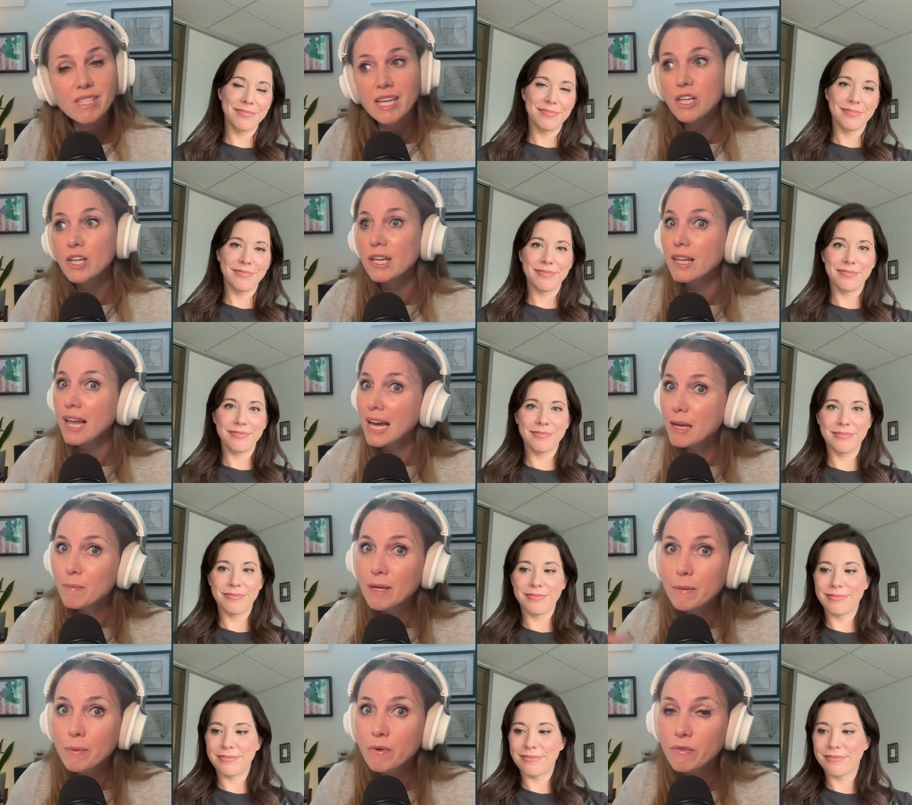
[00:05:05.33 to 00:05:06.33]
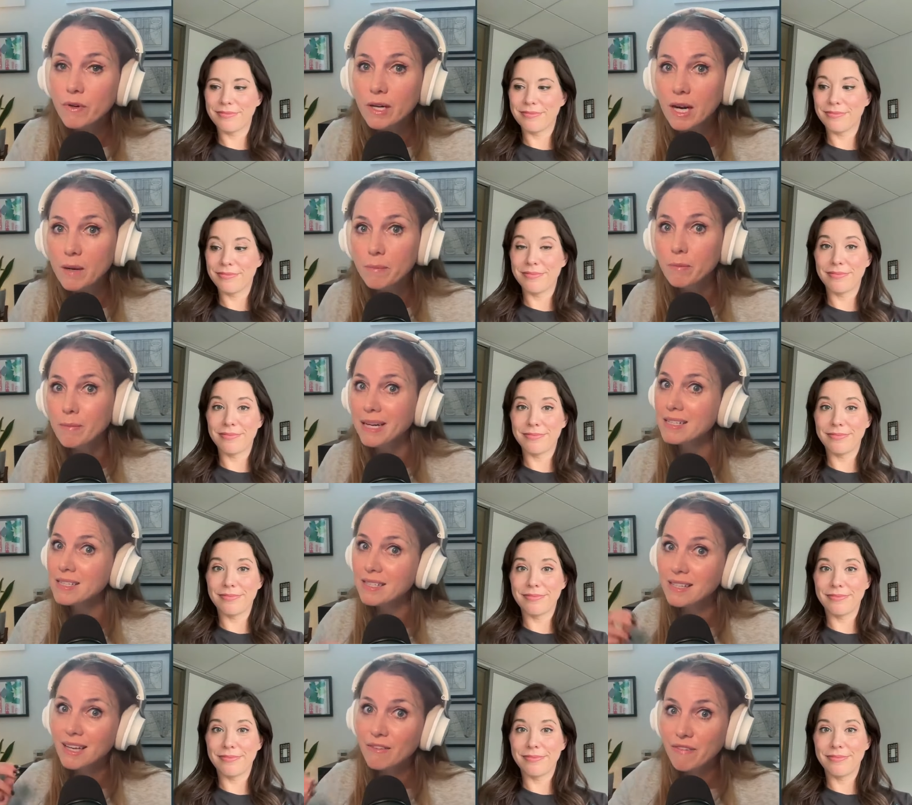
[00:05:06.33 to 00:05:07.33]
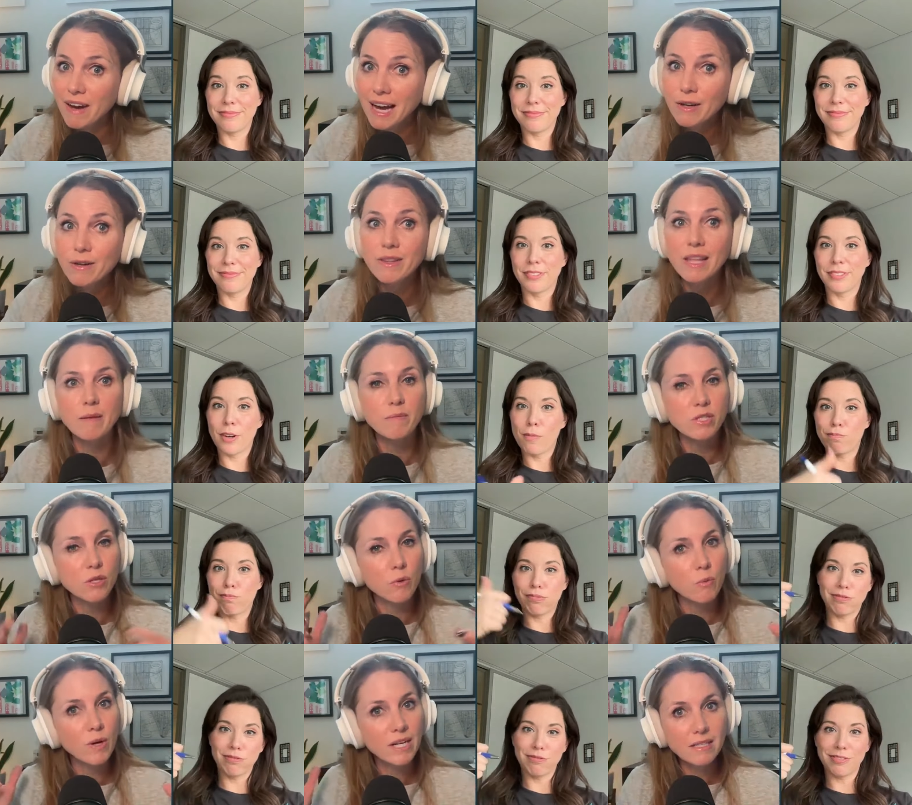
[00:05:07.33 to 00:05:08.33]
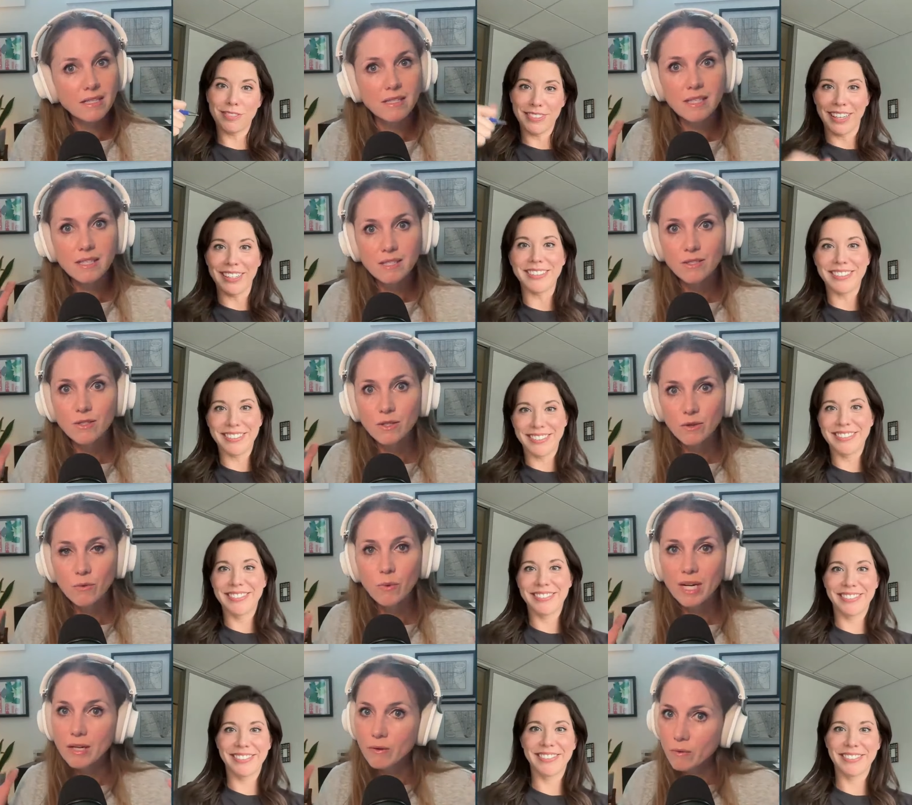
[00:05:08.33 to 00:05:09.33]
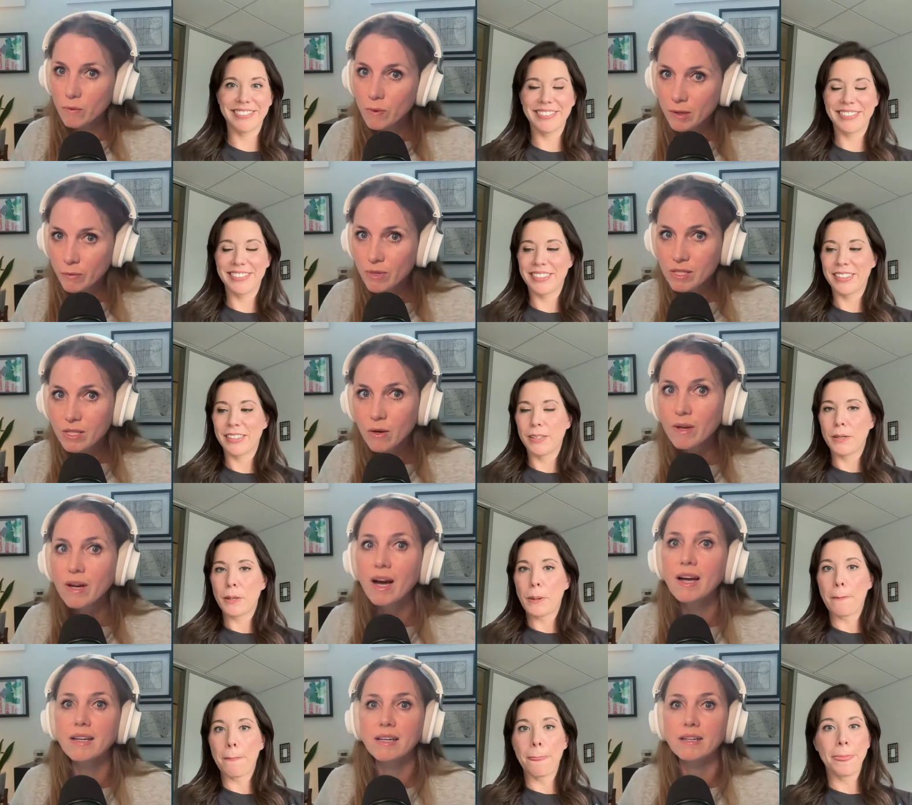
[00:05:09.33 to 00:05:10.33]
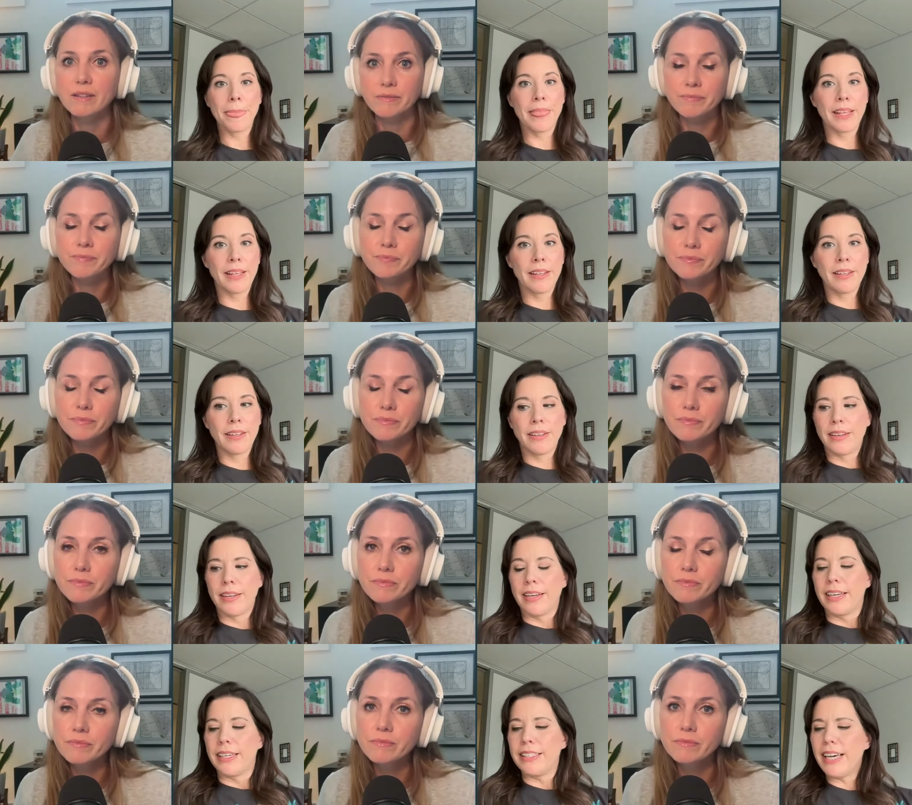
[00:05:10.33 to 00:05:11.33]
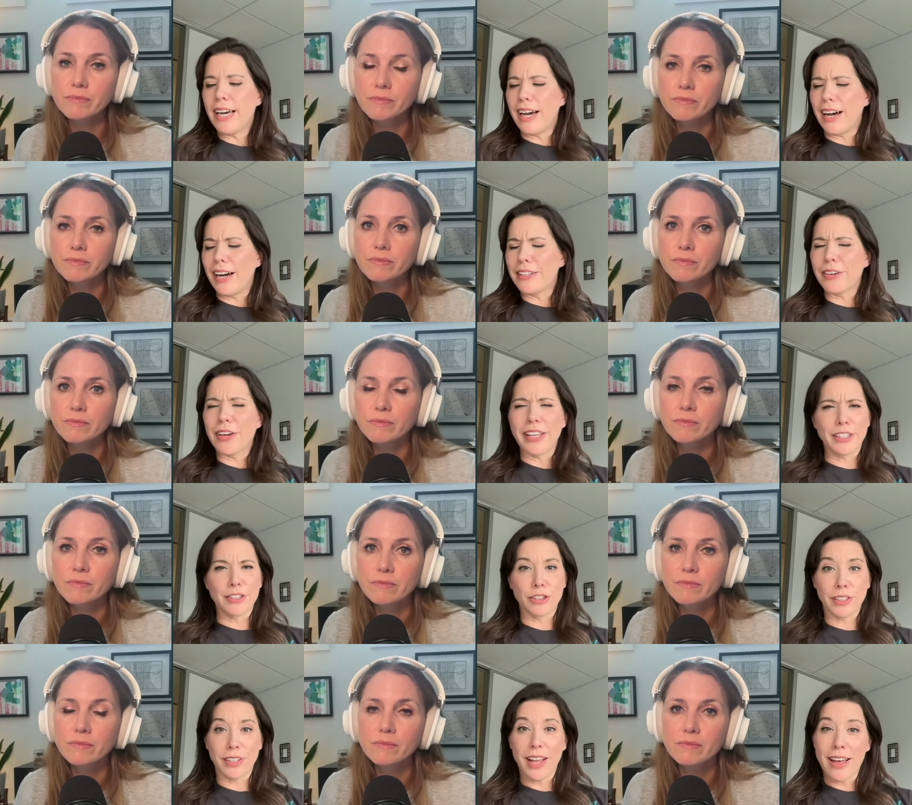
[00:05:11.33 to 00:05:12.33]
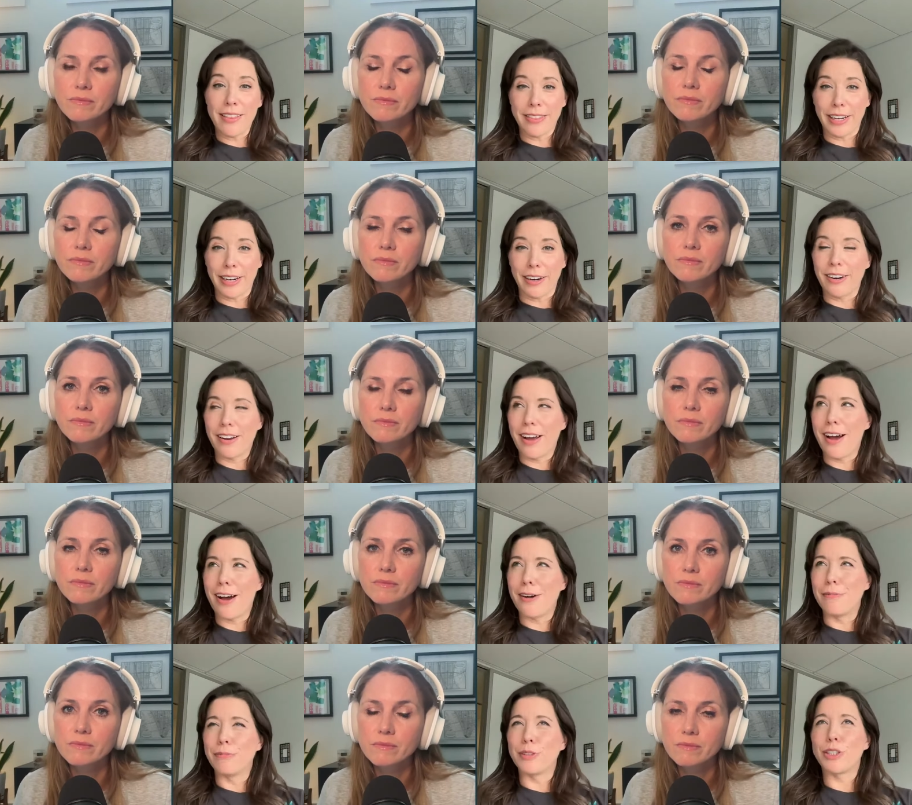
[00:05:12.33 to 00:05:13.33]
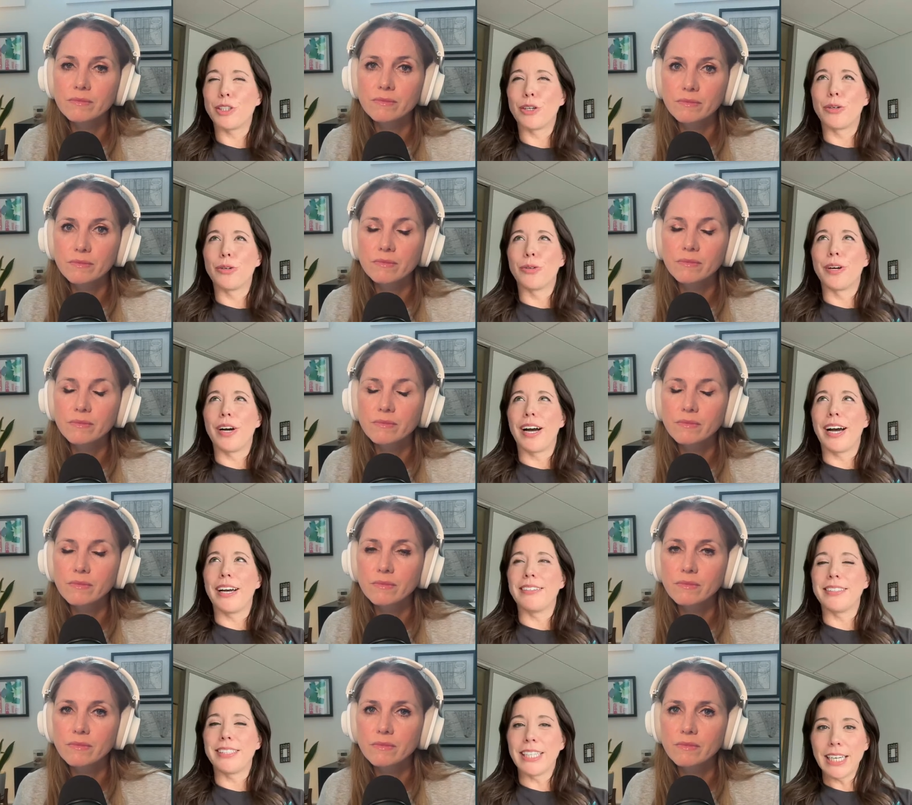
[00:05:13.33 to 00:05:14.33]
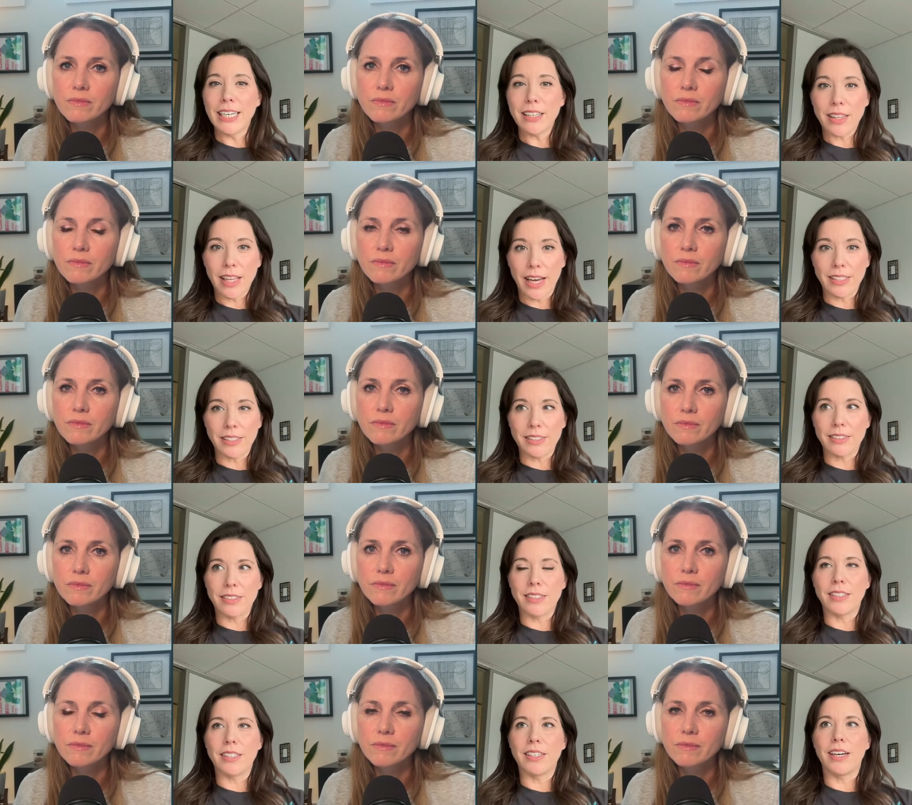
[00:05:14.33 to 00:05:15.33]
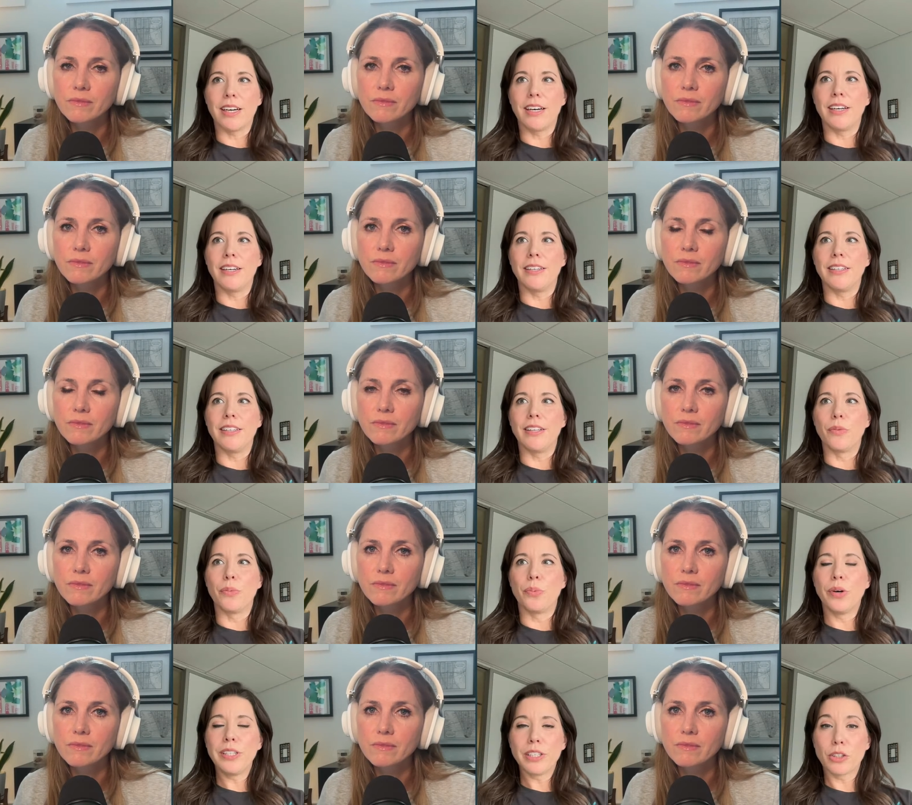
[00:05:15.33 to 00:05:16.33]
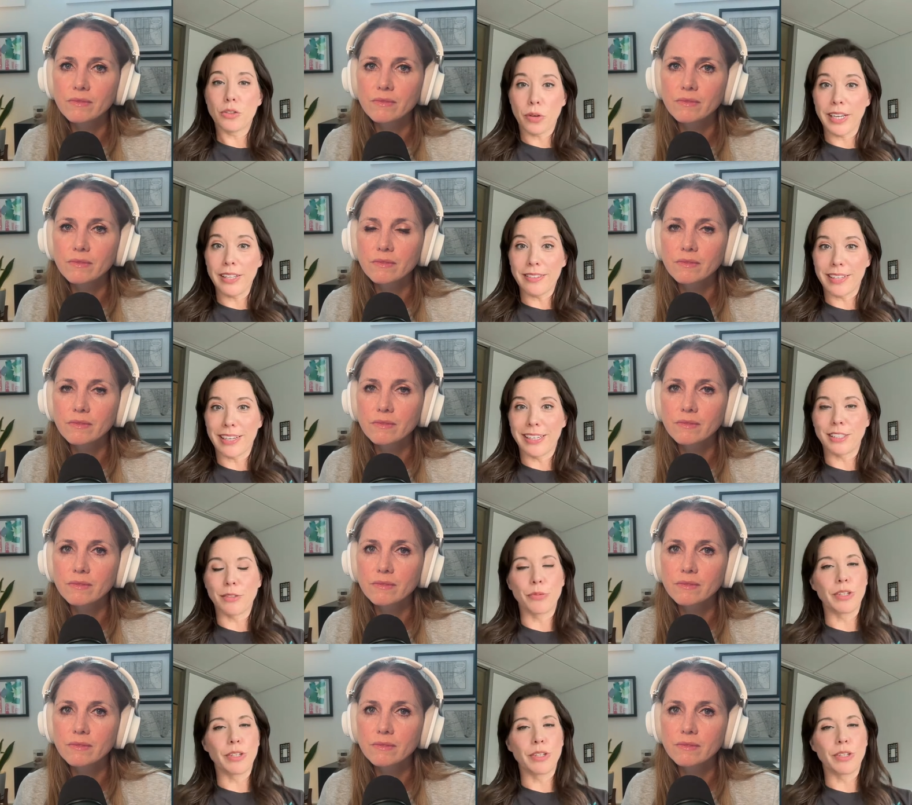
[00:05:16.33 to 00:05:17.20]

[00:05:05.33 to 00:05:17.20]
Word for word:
Speaker 1: seen you like people for a couple months and then fire them. So what is this new? What what what's going on here?
Speaker 2: Yeah. I, okay. There's a lot there. Um, so I think that uh, one of the great things and one